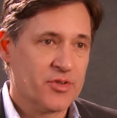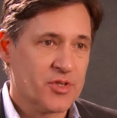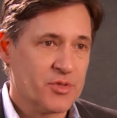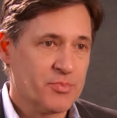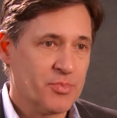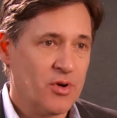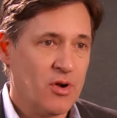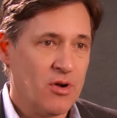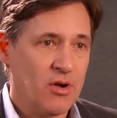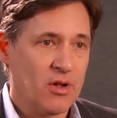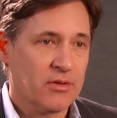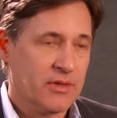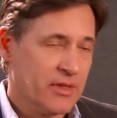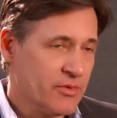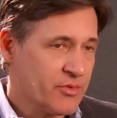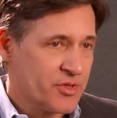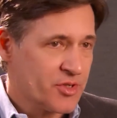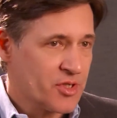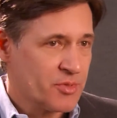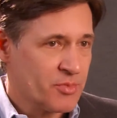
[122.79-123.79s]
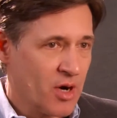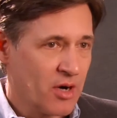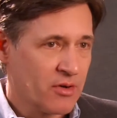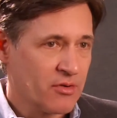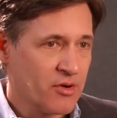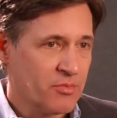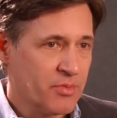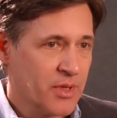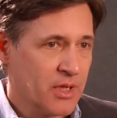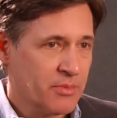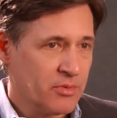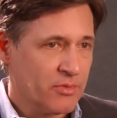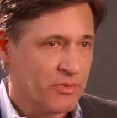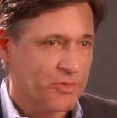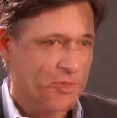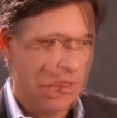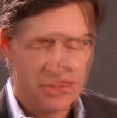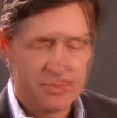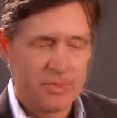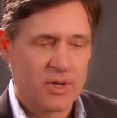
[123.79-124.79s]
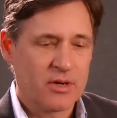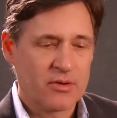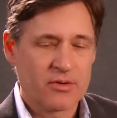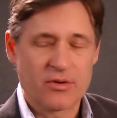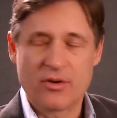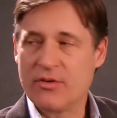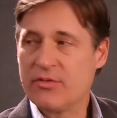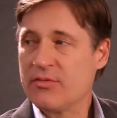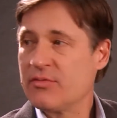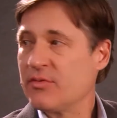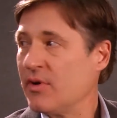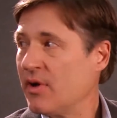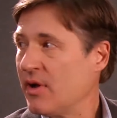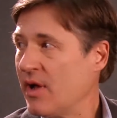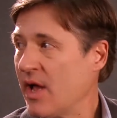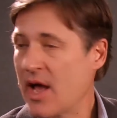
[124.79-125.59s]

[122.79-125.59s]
the sprawl? It was the smart growth people. Smart growth